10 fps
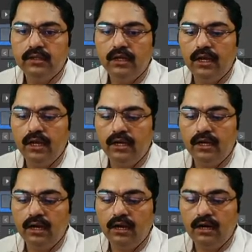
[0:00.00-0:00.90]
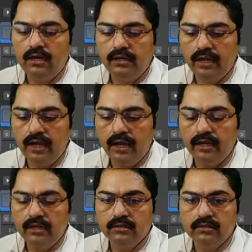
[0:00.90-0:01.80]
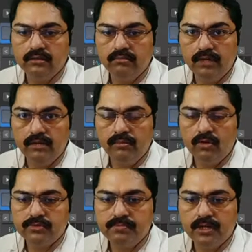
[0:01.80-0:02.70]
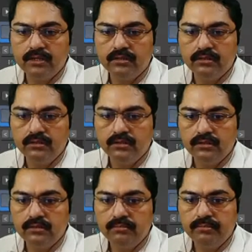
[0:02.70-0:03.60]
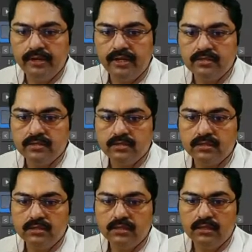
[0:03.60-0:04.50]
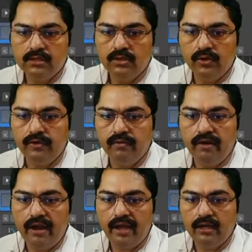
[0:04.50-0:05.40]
And Alt and middle mouse button press. You can drag.